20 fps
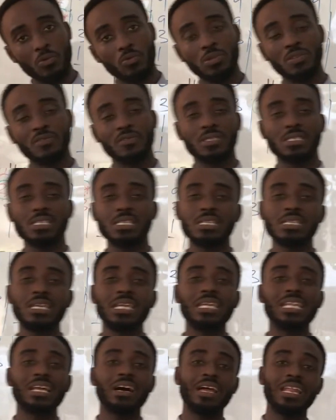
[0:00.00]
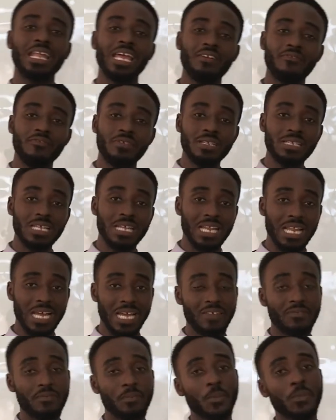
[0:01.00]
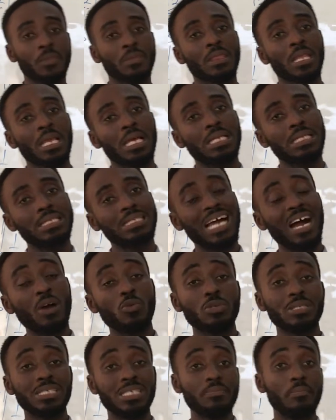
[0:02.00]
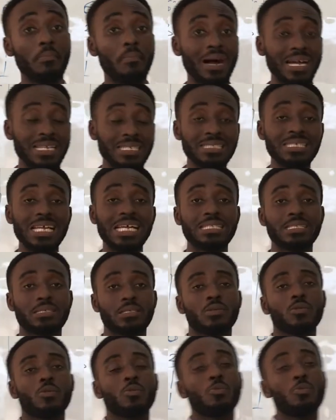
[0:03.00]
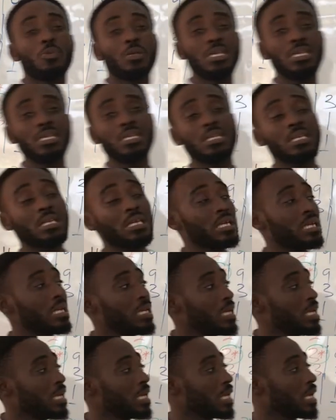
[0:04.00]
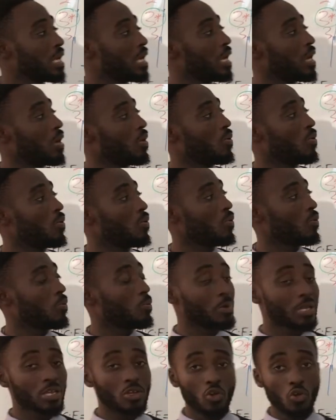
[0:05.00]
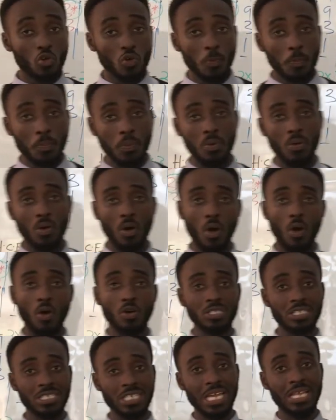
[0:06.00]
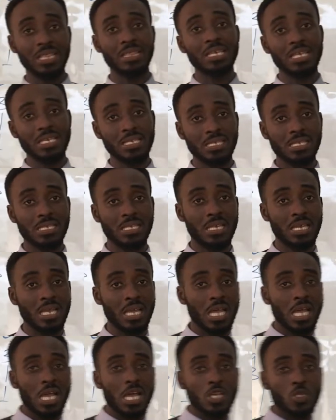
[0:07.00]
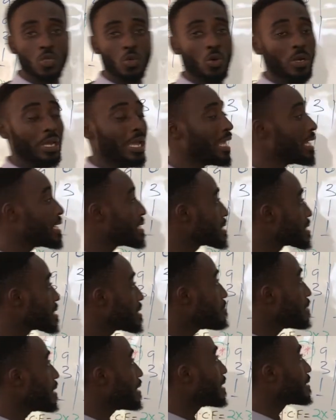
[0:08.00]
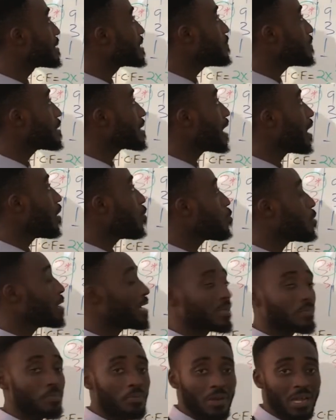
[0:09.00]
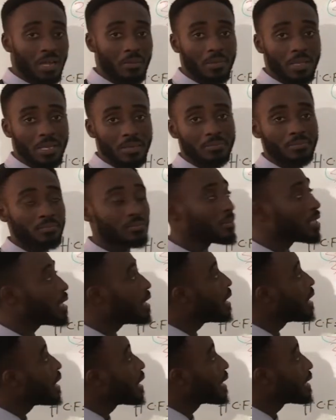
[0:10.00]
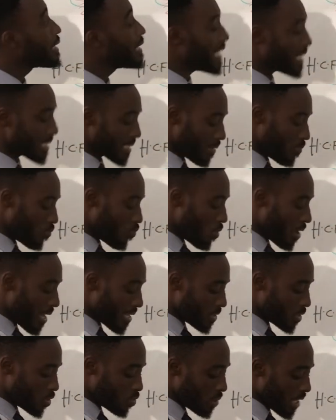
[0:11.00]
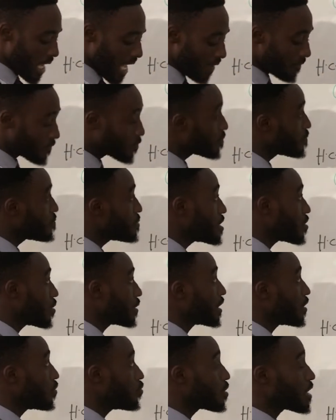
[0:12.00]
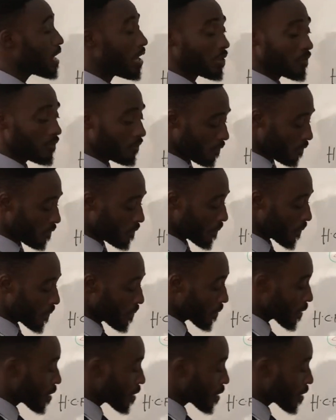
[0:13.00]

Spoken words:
that we see in our everyday life that would demand that we group or share things. So in a typical word problem, there are some words you have to be on the lookout for.